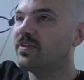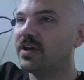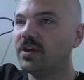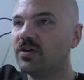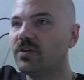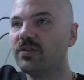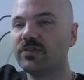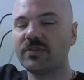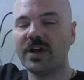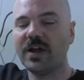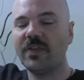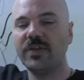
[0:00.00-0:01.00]
they cruise
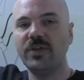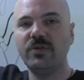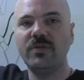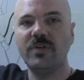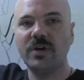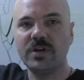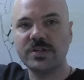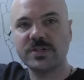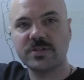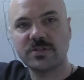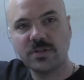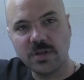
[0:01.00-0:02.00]
around the
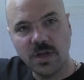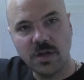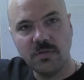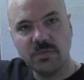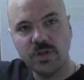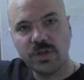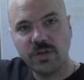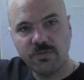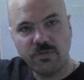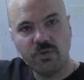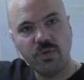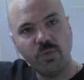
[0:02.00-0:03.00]
universe looking
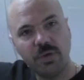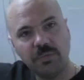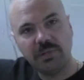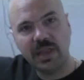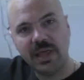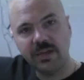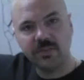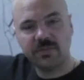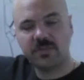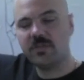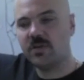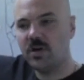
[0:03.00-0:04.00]
for when
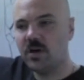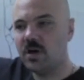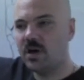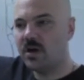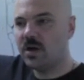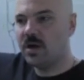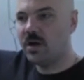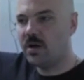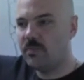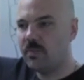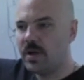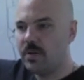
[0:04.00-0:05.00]
planets
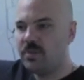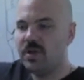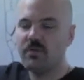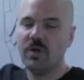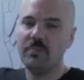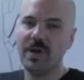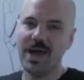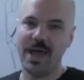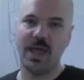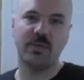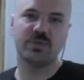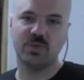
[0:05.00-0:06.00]
are being run by
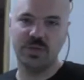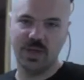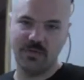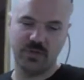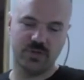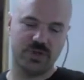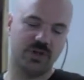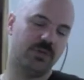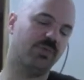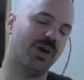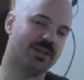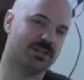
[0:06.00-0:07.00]
apes, when the evolutionary
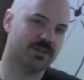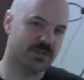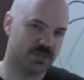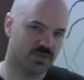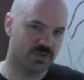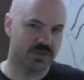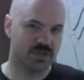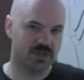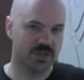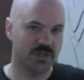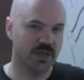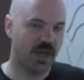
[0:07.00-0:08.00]
process has
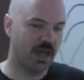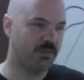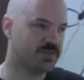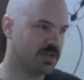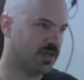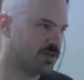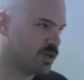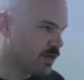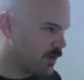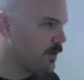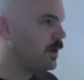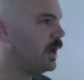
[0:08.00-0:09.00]
reached ape stage.
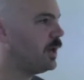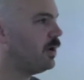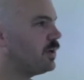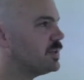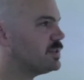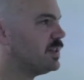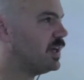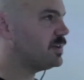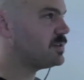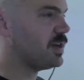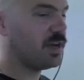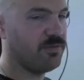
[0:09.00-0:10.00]
And I'll get to that in
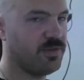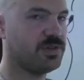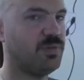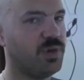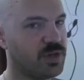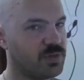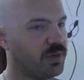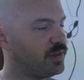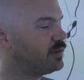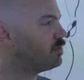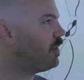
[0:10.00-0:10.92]
a second. First, I'm going to explain this